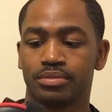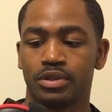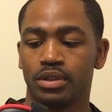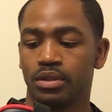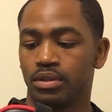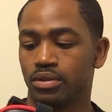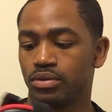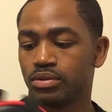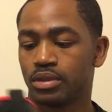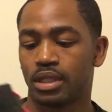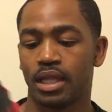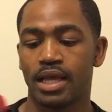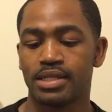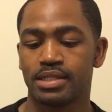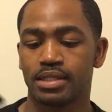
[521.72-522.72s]
You know,
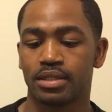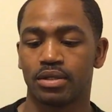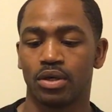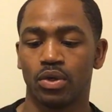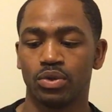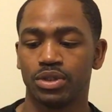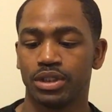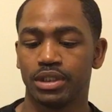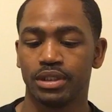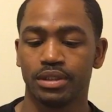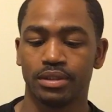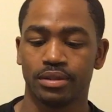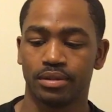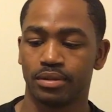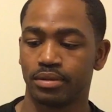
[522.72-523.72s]
classic OG
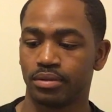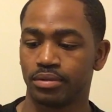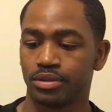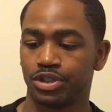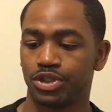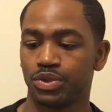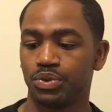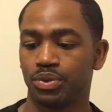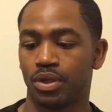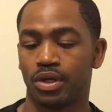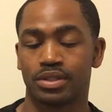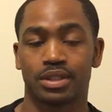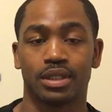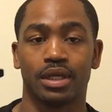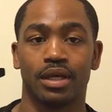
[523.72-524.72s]
shoe
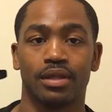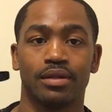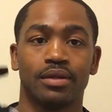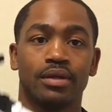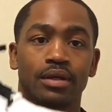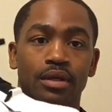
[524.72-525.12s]
altogether.